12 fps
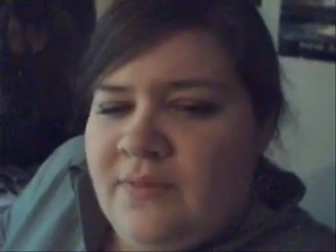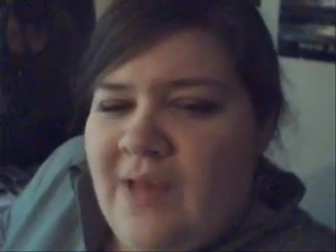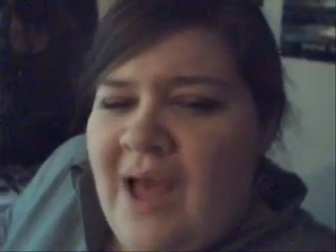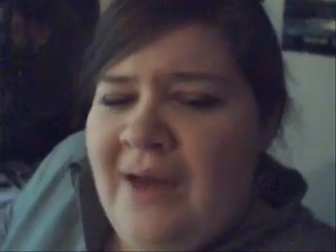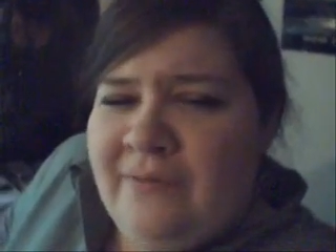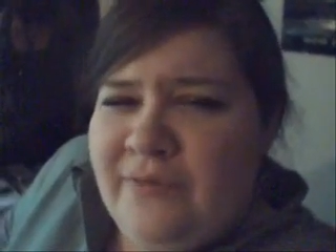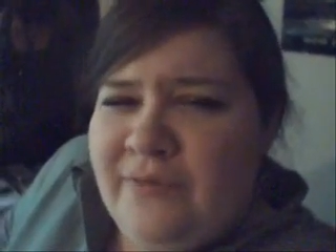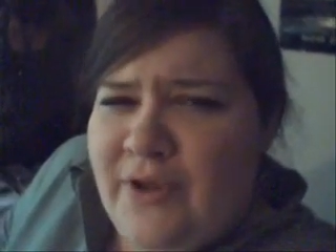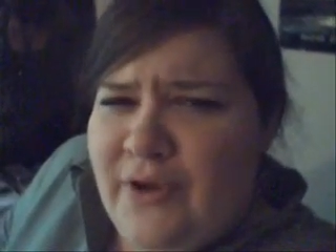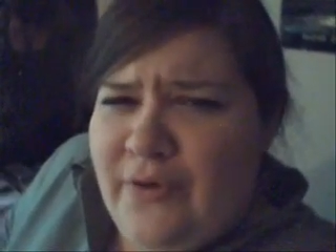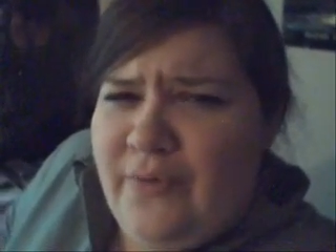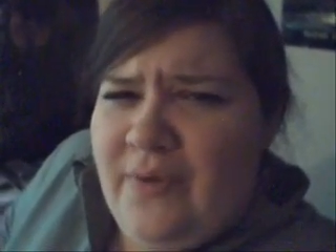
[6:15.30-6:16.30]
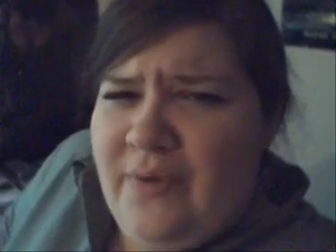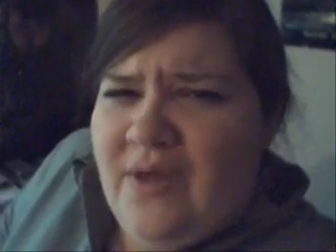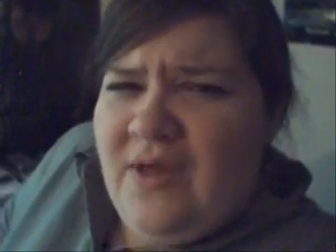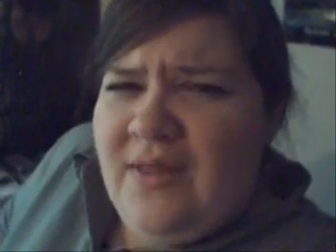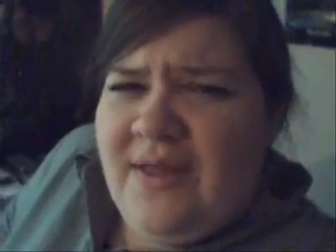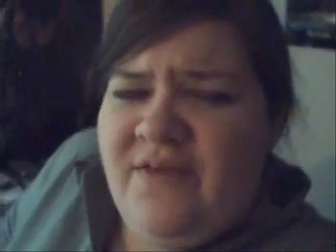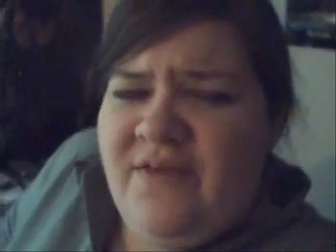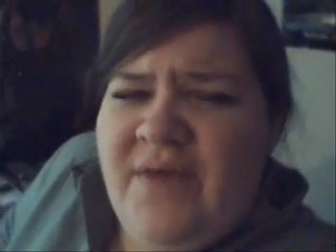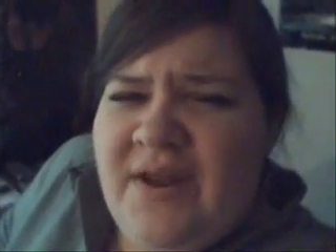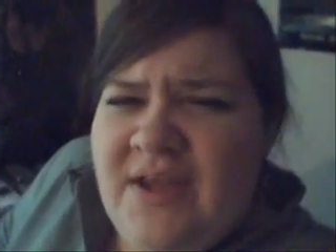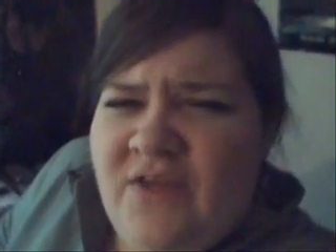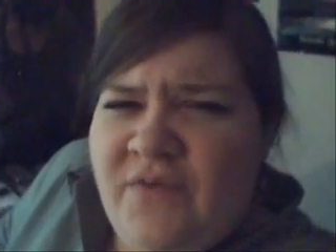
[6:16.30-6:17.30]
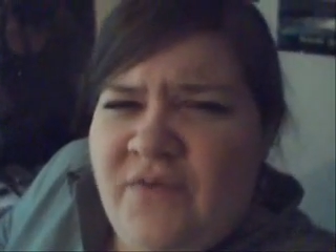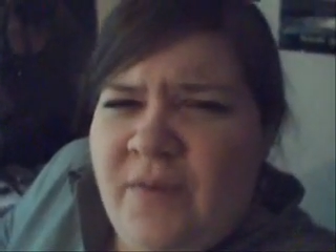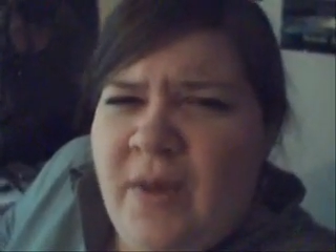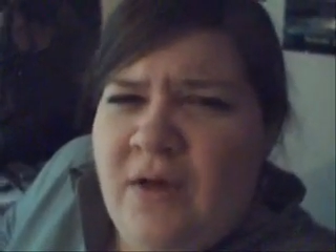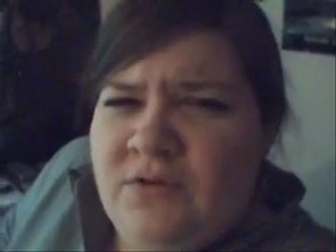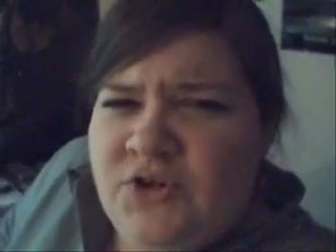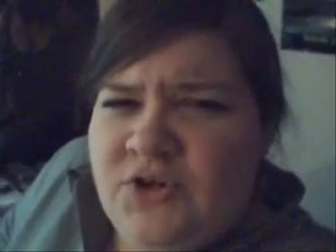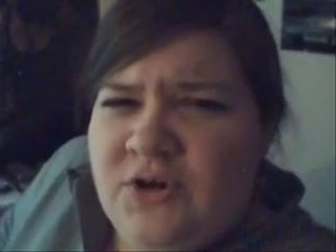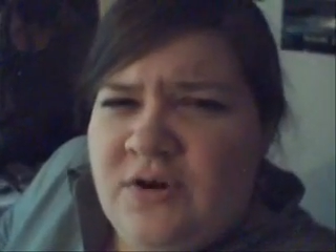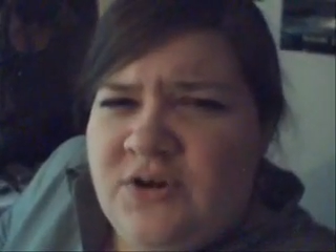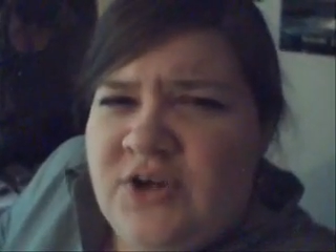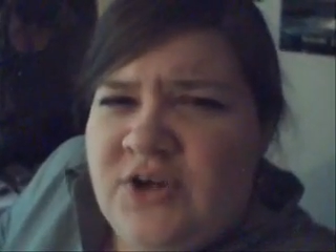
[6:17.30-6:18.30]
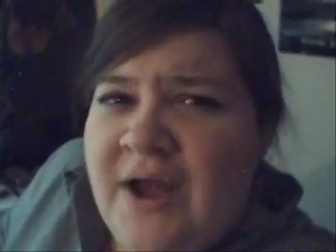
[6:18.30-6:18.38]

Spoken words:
don't know. Like, if I had to get in front of my whole church,